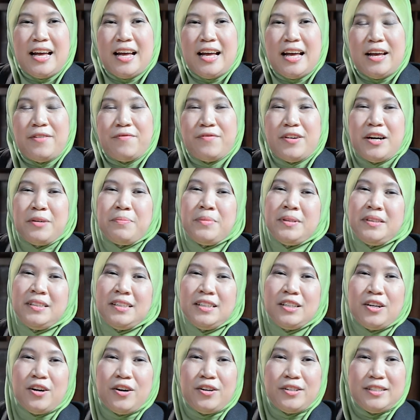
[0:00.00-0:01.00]

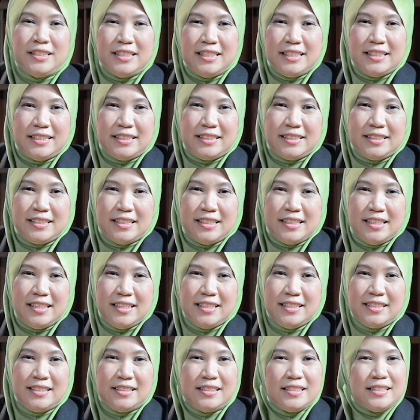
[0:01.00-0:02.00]
Environmental audit
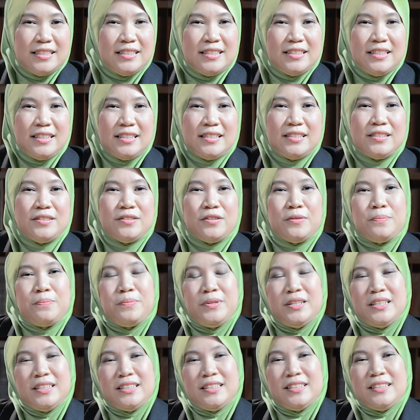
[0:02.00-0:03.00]
is the sixth
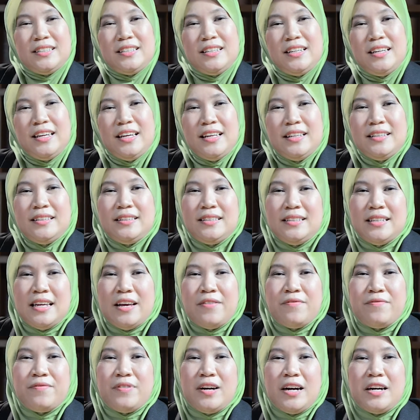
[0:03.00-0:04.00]
topic in the
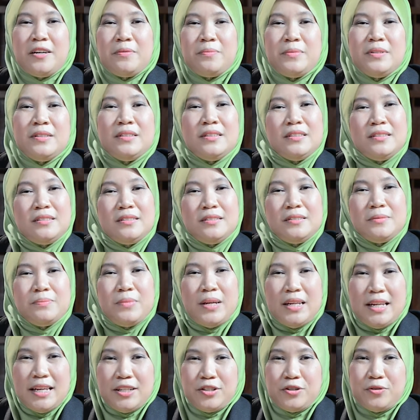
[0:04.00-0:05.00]
Environmental
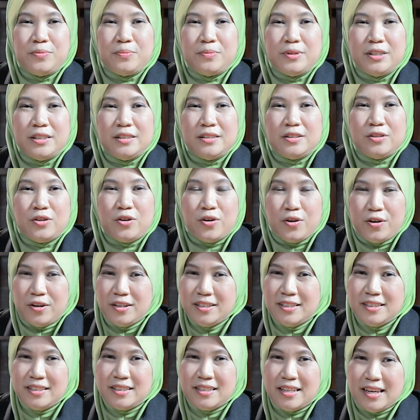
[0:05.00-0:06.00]
Management
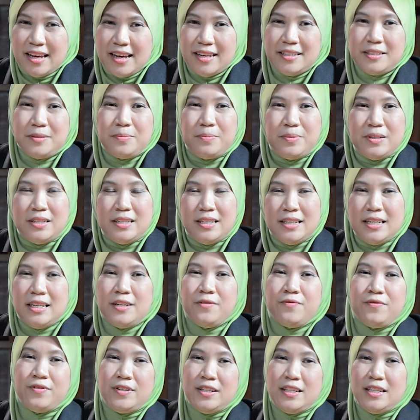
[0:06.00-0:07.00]
course
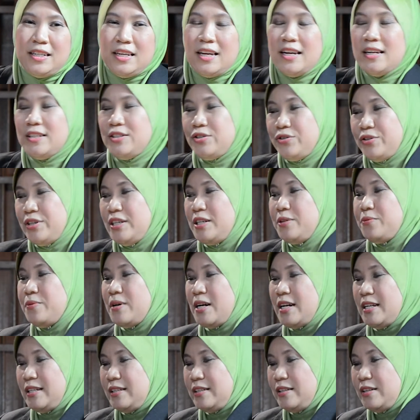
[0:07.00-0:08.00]
SBEV
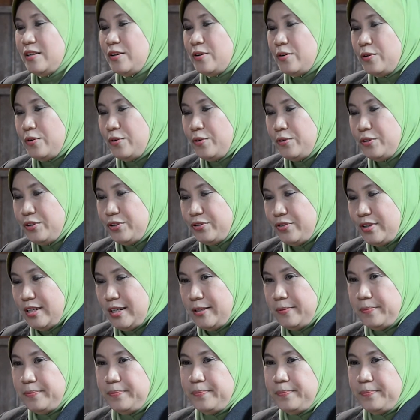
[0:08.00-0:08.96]
3103.